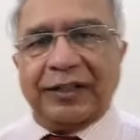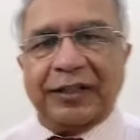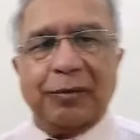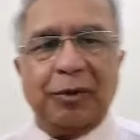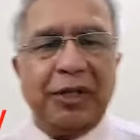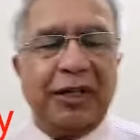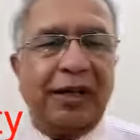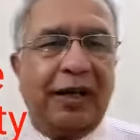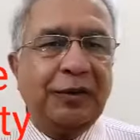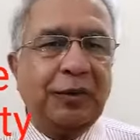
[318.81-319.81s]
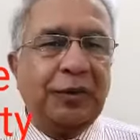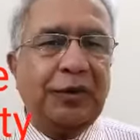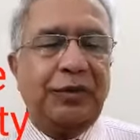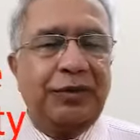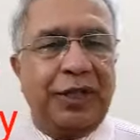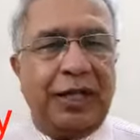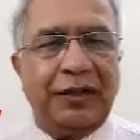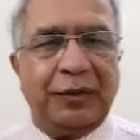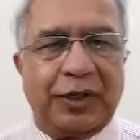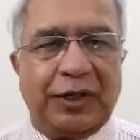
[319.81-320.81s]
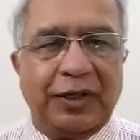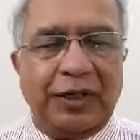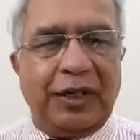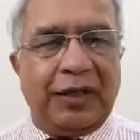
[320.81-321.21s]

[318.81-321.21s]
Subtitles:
For example, Meir Nihal's own sons were